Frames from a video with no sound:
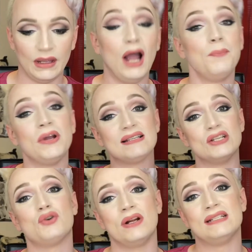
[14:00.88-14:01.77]
you guys
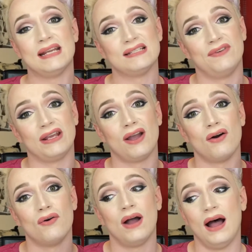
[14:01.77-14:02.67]
enjoyed today's
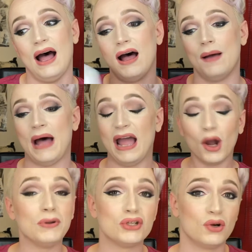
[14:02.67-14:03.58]
video. I hope you
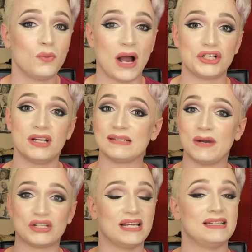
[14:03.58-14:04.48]
enjoyed watching it as much as
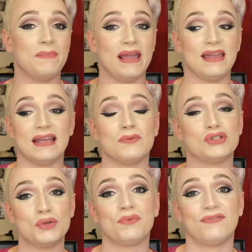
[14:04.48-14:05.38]
I did making it. It was
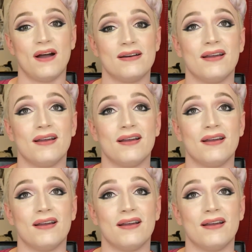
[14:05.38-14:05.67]
super fun.